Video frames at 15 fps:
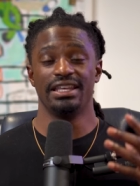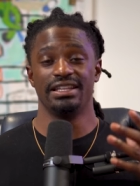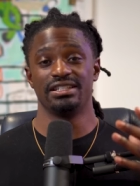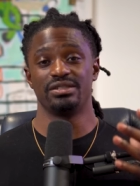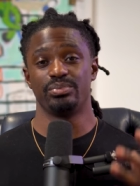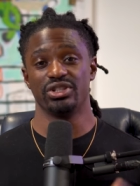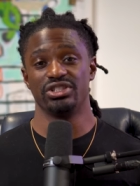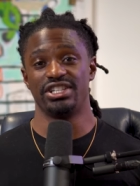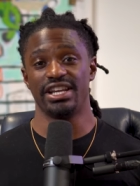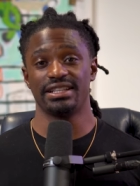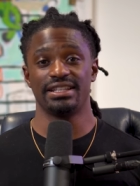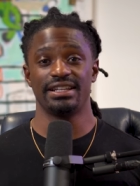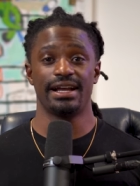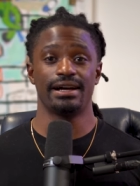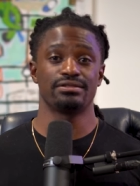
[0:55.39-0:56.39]
and it's
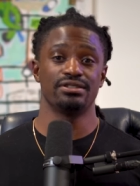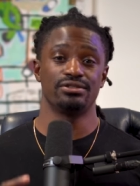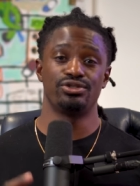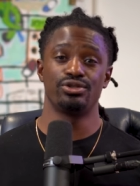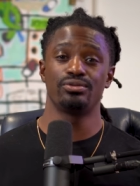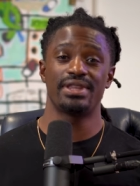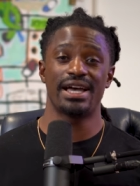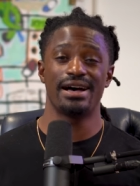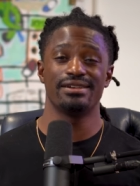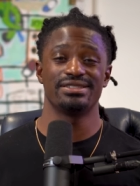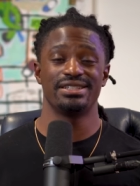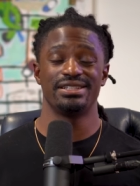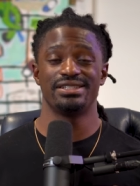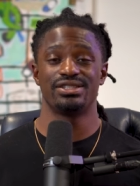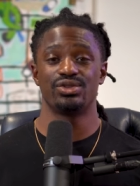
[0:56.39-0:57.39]
projected out to
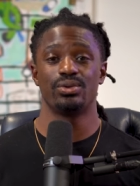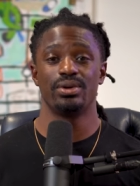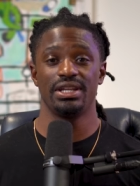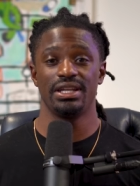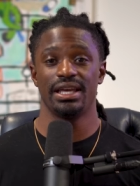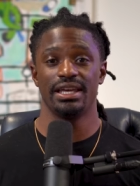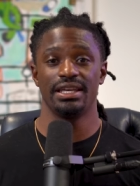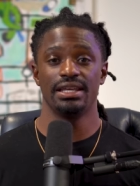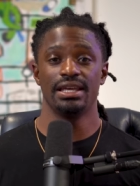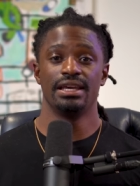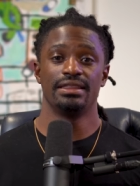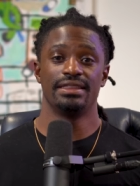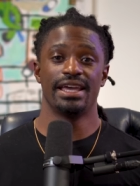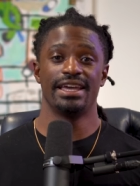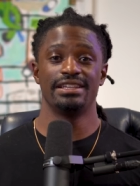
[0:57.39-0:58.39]
2028
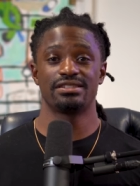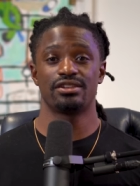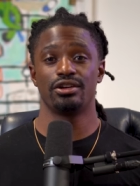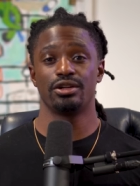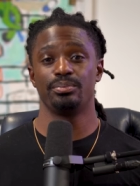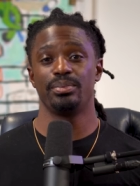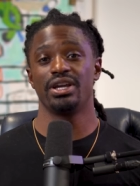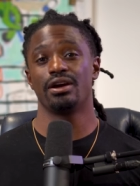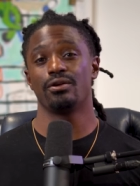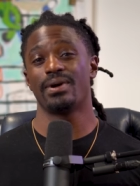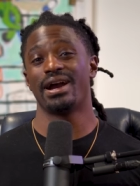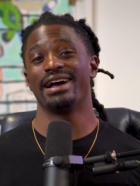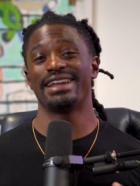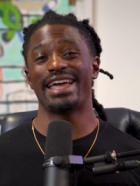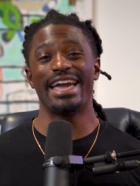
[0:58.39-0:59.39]
that is gonna be
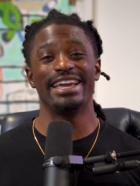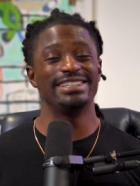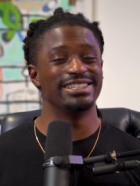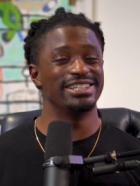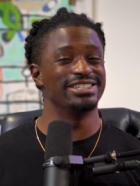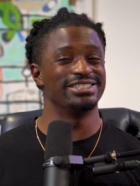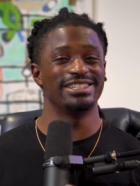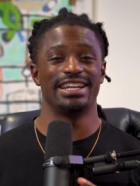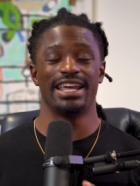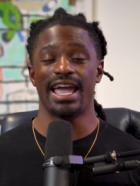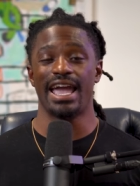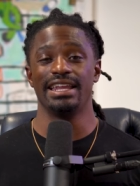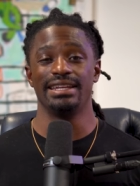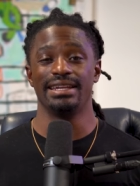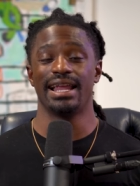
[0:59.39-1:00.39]
around
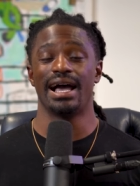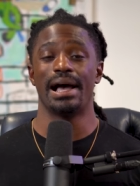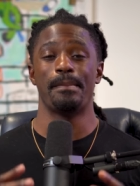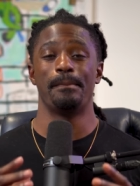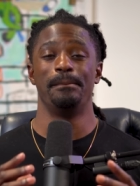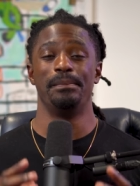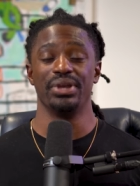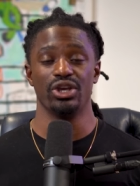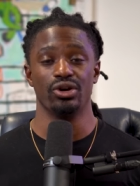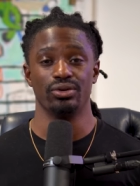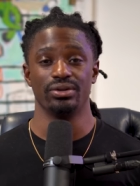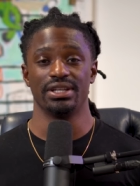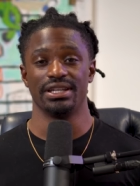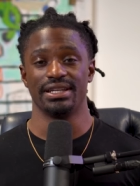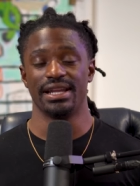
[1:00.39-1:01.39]
$889
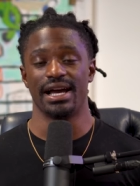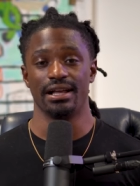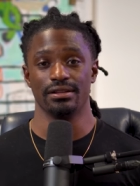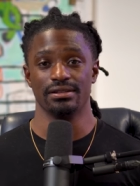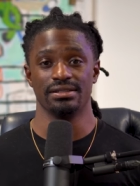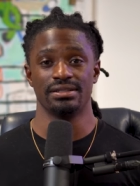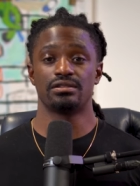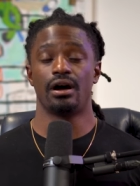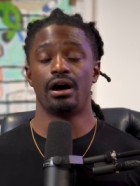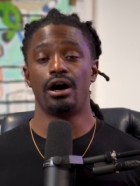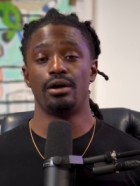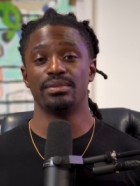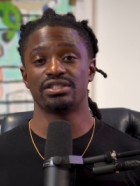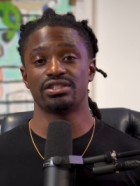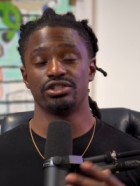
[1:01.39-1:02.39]
billion. So
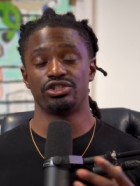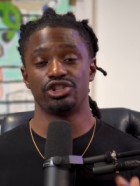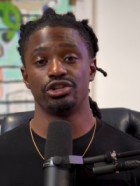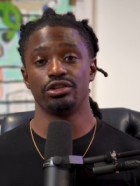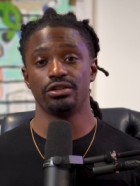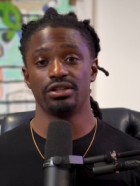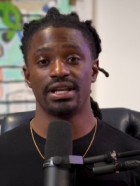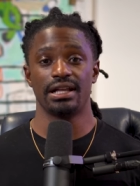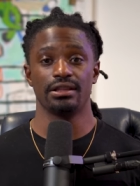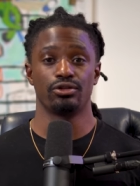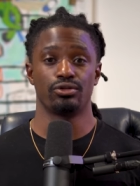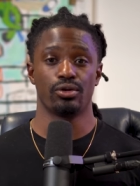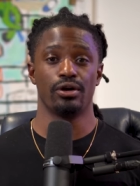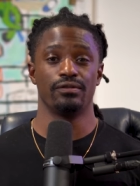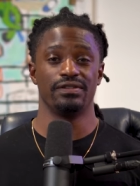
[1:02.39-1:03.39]
almost a trillion dollar
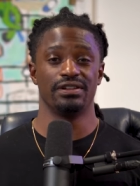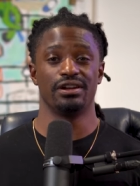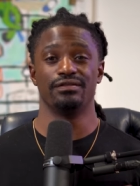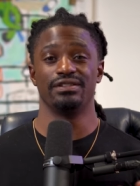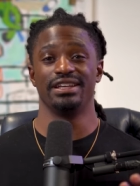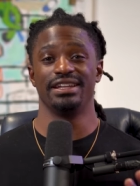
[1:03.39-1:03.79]
growth in over